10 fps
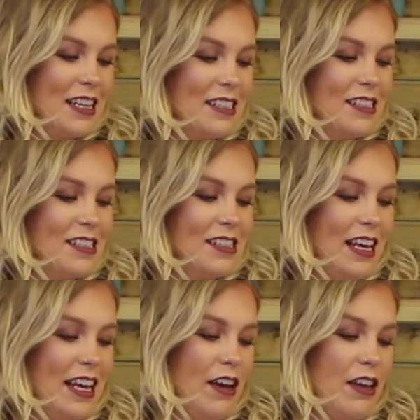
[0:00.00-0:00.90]
that this is
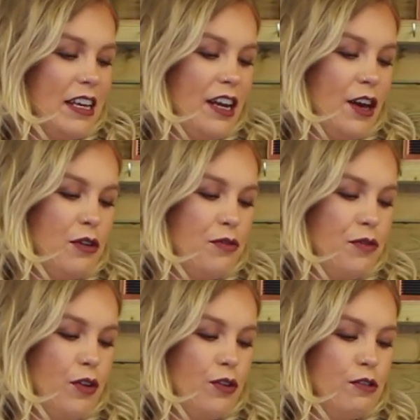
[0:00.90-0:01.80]
the yellow
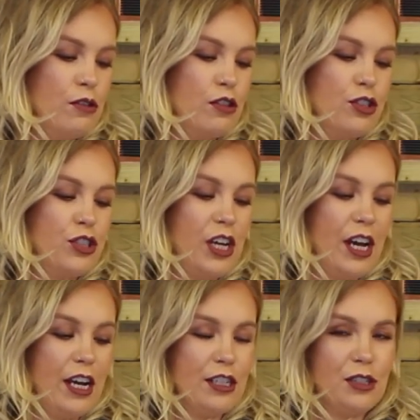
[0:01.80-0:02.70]
floral
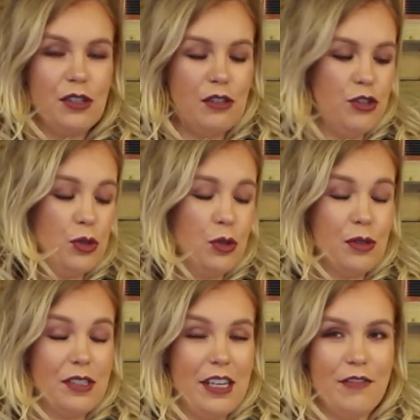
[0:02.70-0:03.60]
shirt,
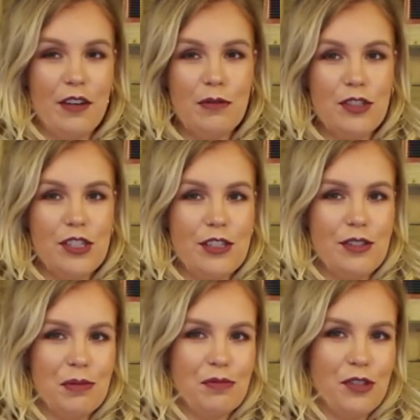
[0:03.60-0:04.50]
shorts even, which
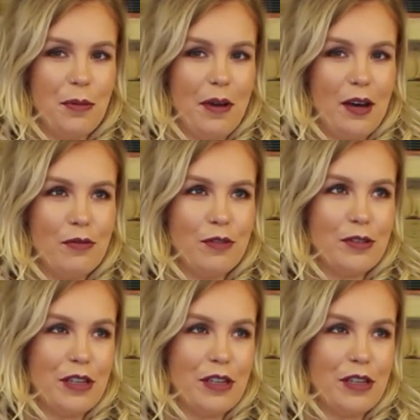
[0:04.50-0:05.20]
is super helpful.